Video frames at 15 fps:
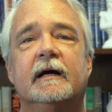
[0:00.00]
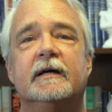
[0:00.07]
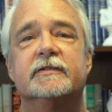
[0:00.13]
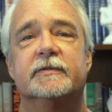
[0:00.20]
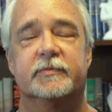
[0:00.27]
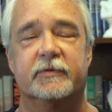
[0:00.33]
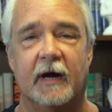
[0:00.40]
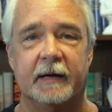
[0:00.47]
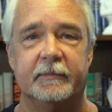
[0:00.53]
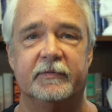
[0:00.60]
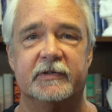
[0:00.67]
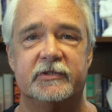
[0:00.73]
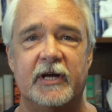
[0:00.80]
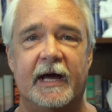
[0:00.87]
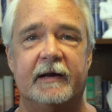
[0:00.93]
Subscribe to
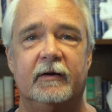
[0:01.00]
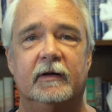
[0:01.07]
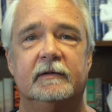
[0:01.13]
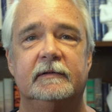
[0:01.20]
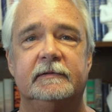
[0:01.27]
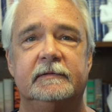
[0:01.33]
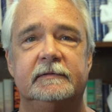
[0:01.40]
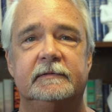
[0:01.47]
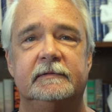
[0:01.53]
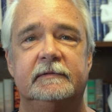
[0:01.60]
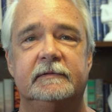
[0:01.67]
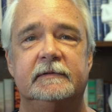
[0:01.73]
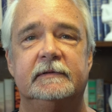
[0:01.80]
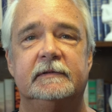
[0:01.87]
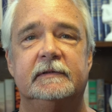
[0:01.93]
the channel.
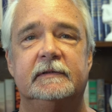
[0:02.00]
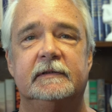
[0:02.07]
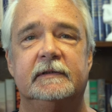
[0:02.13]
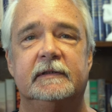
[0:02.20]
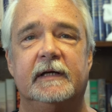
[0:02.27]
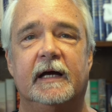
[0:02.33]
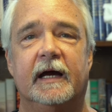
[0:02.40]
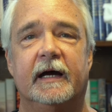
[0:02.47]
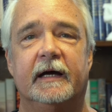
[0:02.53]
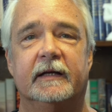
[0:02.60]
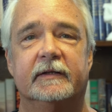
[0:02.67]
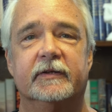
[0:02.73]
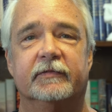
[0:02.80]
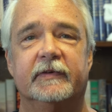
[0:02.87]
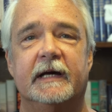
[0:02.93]
And
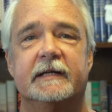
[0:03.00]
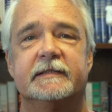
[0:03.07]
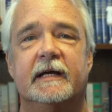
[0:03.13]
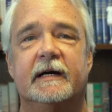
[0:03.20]
until the next